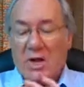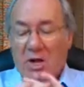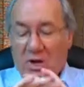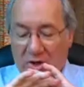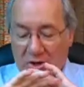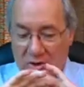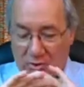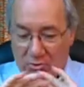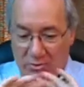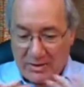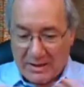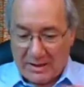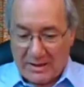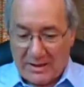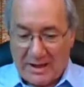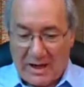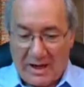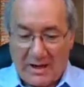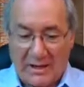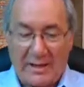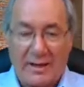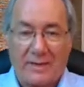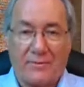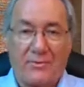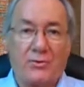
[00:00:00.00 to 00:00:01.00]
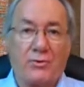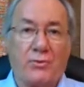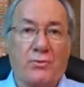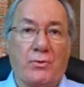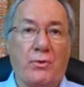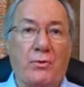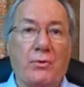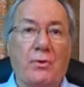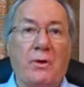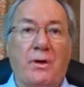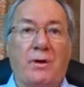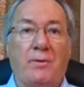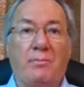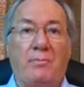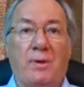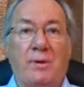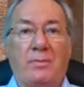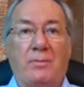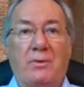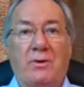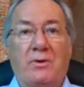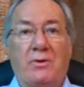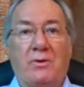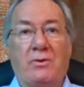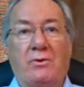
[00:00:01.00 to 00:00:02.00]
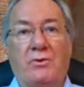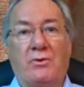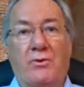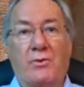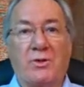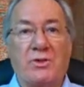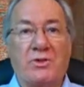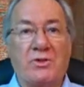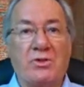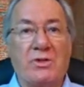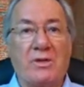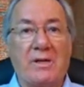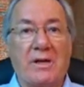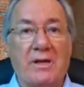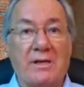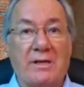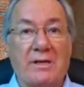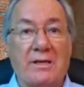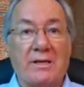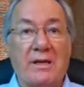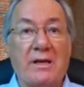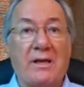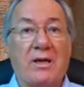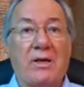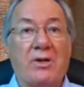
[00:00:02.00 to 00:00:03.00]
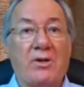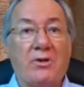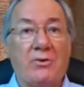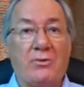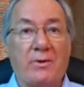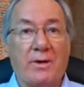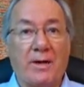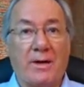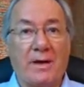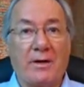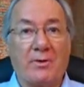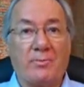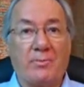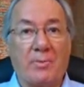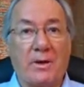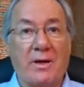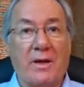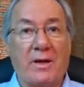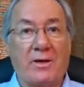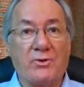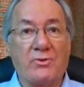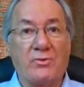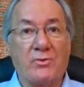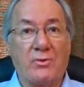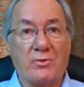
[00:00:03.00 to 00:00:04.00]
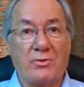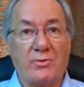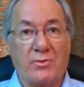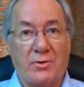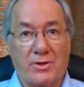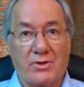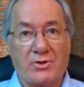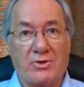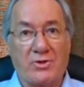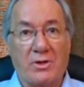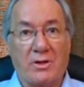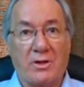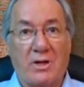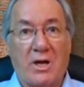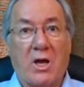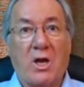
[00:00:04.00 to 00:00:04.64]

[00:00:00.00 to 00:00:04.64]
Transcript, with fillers: you cannot have true biblical Christianity. You can't be a true Christian.